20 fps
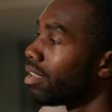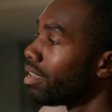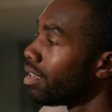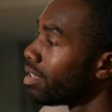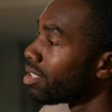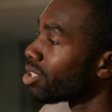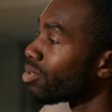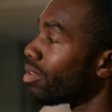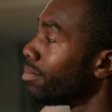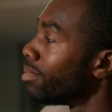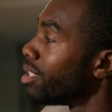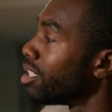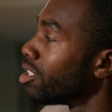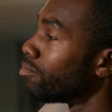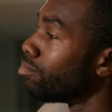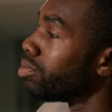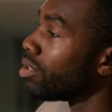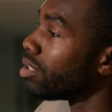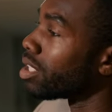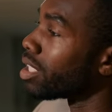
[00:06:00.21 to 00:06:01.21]
Swimming this
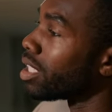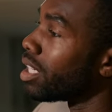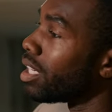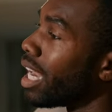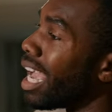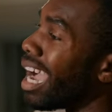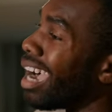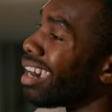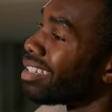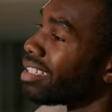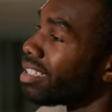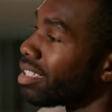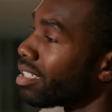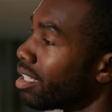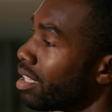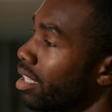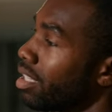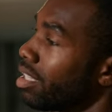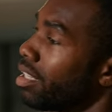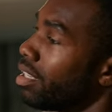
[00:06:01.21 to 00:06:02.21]
bullshit now because
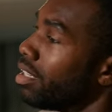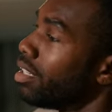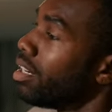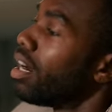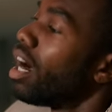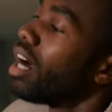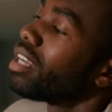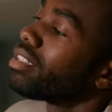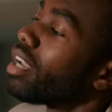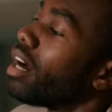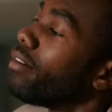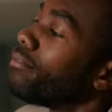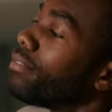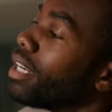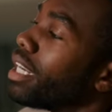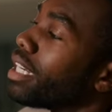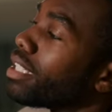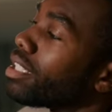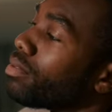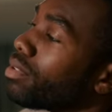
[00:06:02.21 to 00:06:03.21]
thought
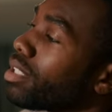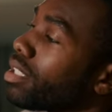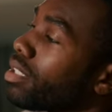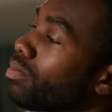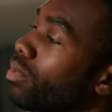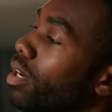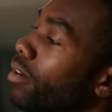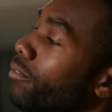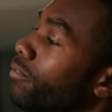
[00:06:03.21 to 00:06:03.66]
Vanessa was the one